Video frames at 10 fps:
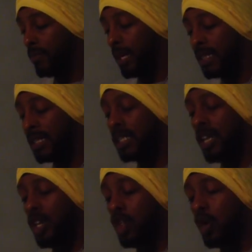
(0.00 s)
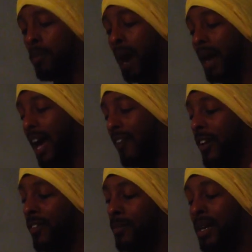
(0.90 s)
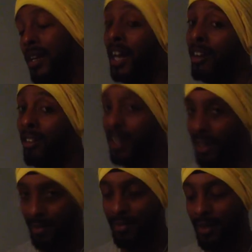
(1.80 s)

It says you might have even been hearing it,